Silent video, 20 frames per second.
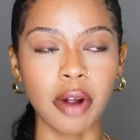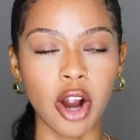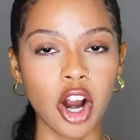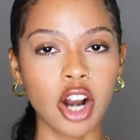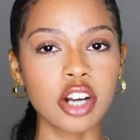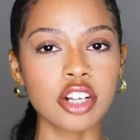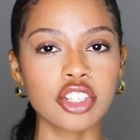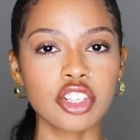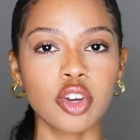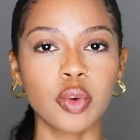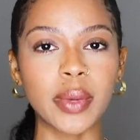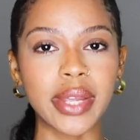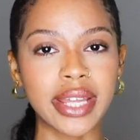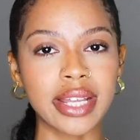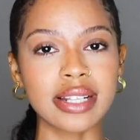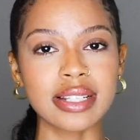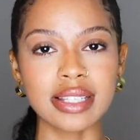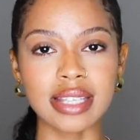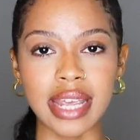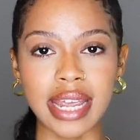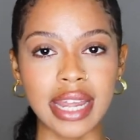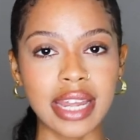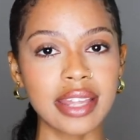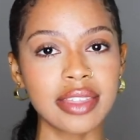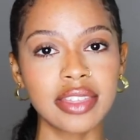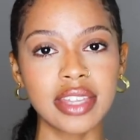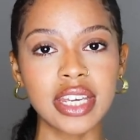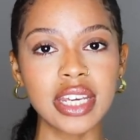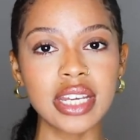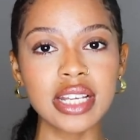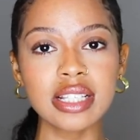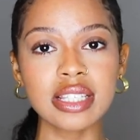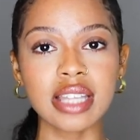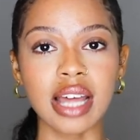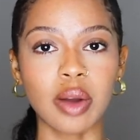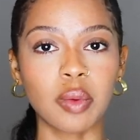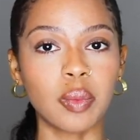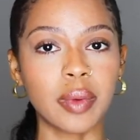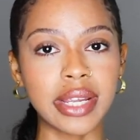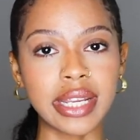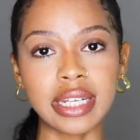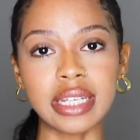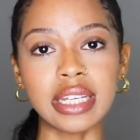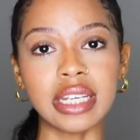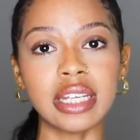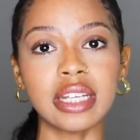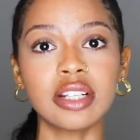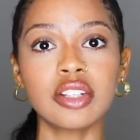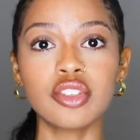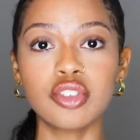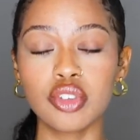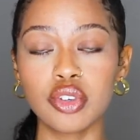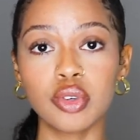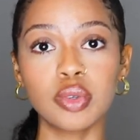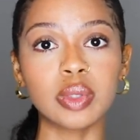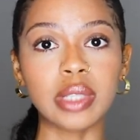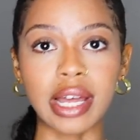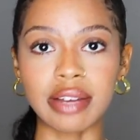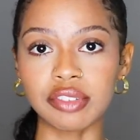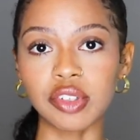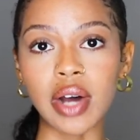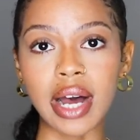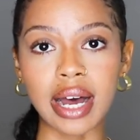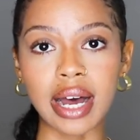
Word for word: apart so we can take things that we need to level